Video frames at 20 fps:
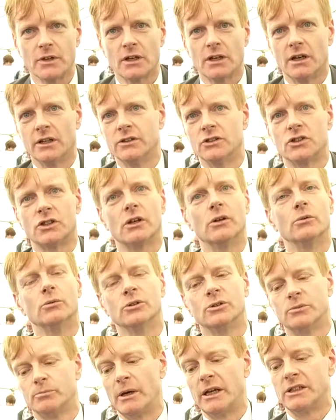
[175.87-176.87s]
and so
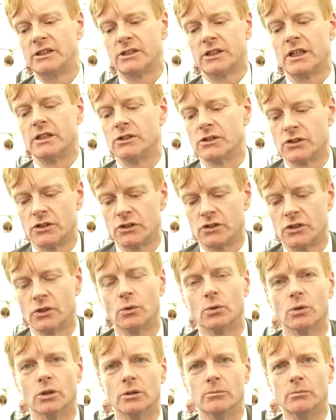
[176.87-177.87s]
it made sense to
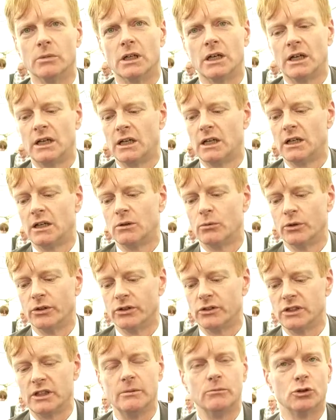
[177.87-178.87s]
tool them with a
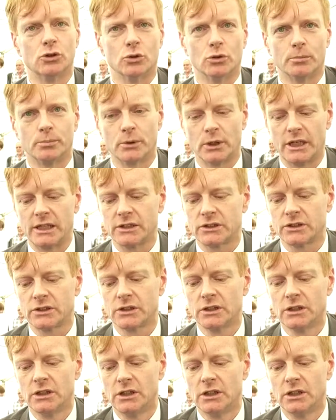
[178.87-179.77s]
deep draw press.